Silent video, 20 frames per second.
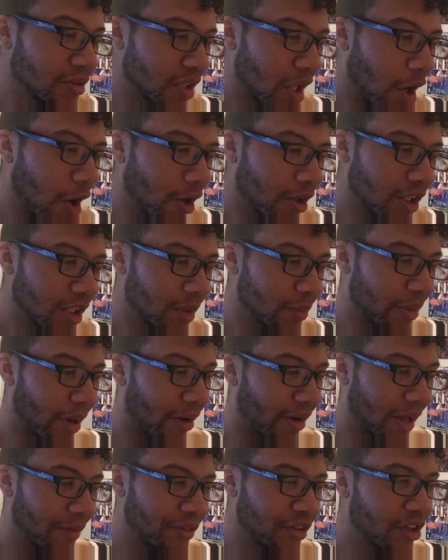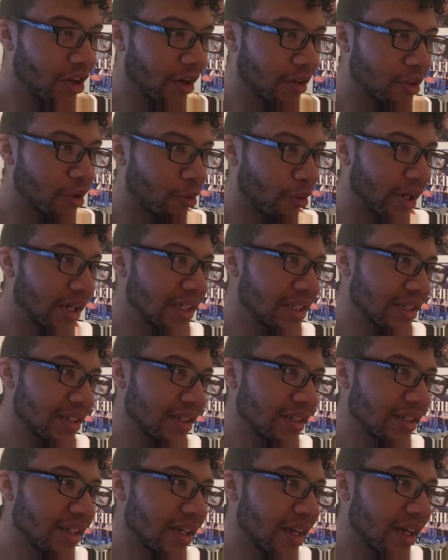talking about? Have you gone
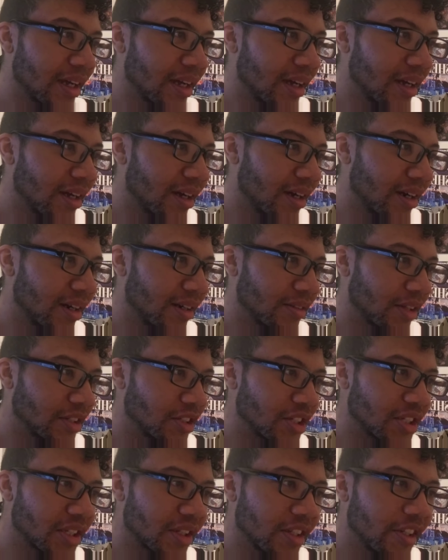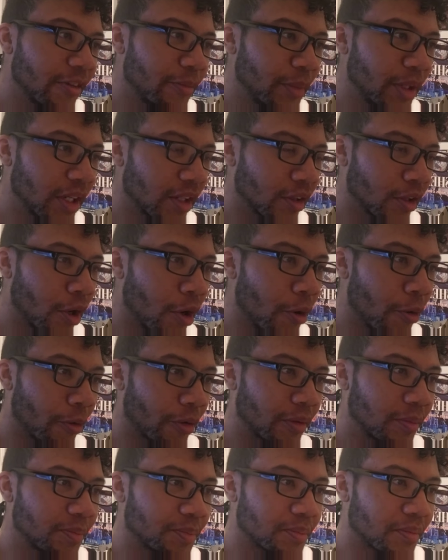crazy? Then just leave me
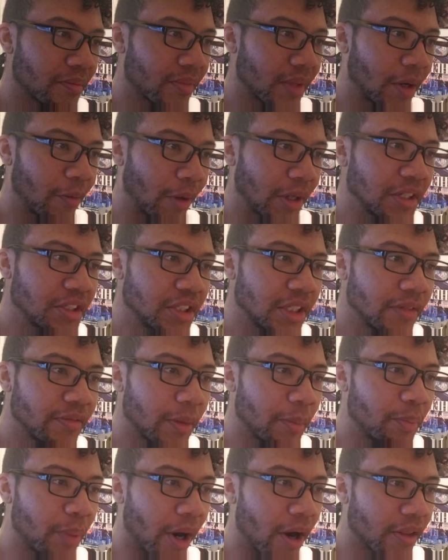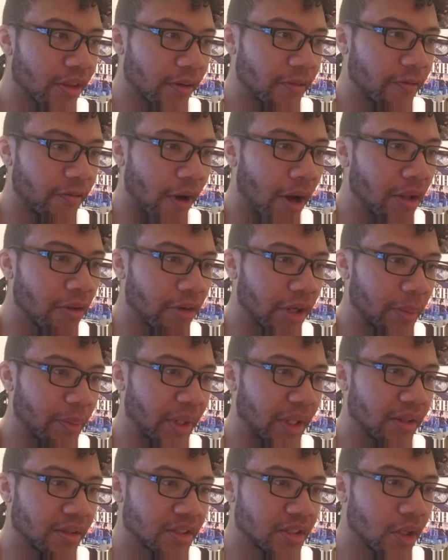alone. Why did you even bother following
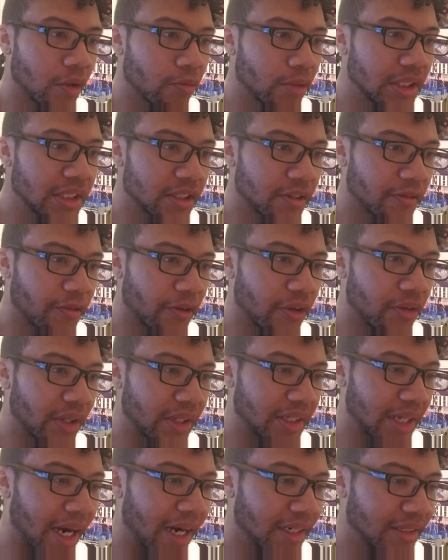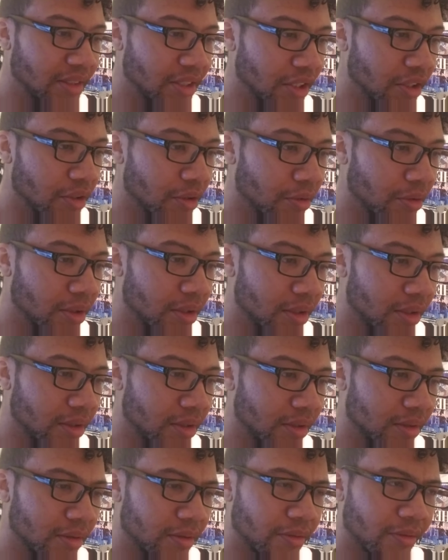me? There's no reason for you to die, too.
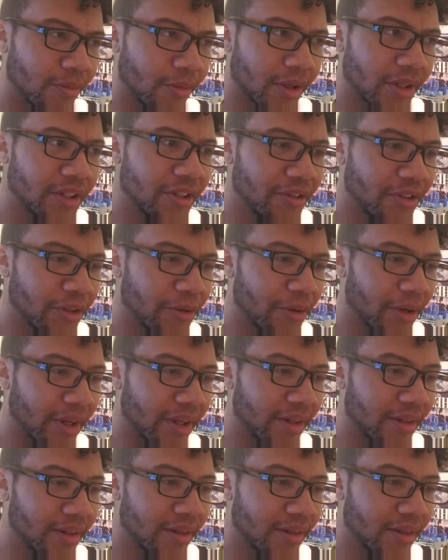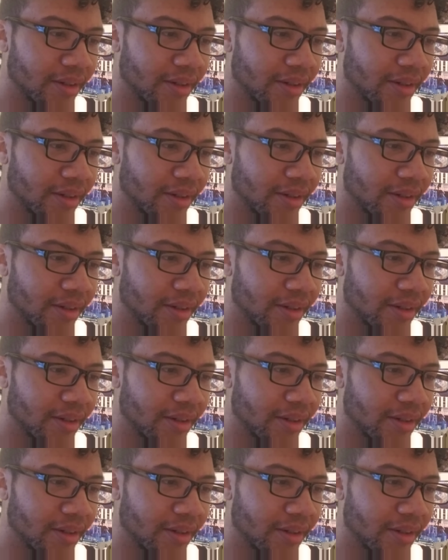What are you doing?